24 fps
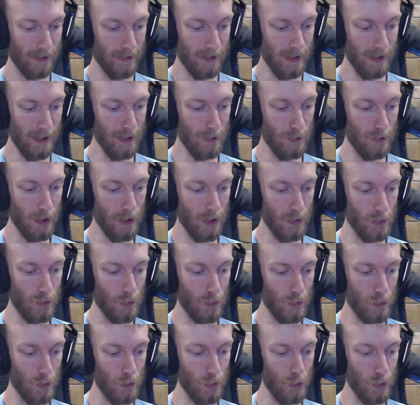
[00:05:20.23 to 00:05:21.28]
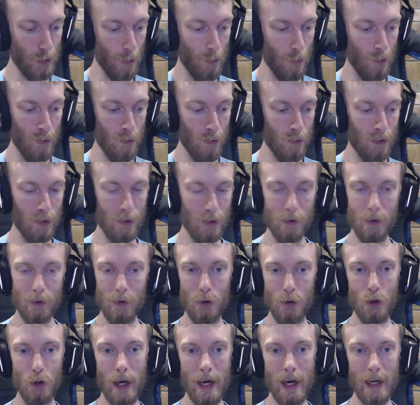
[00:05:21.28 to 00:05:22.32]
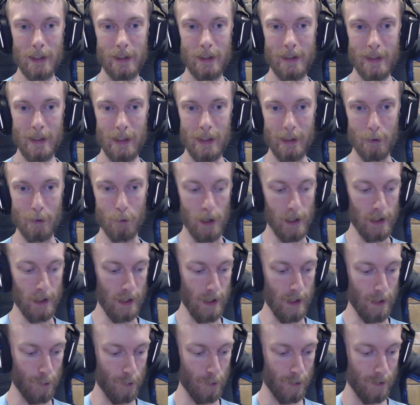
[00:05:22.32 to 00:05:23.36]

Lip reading: It does stone jack diddly right now.